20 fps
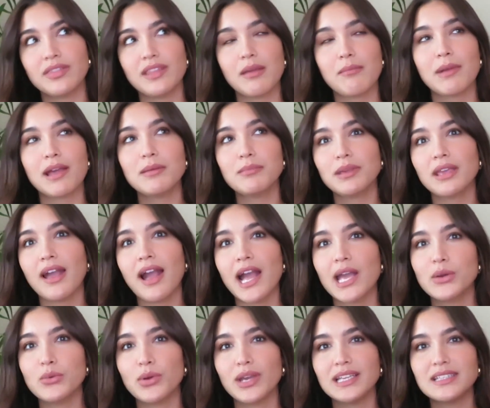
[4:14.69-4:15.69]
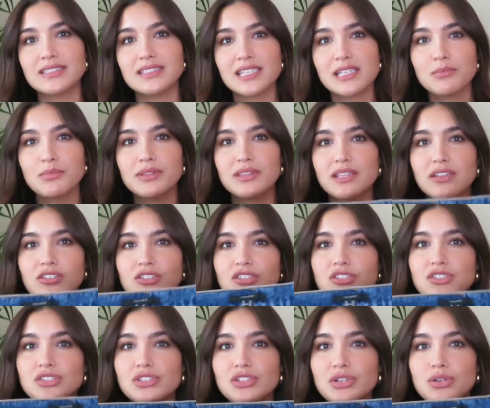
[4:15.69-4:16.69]
they might be high-waisted but they're
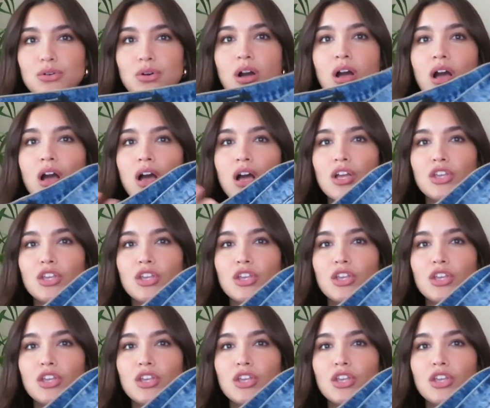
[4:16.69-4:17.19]
still,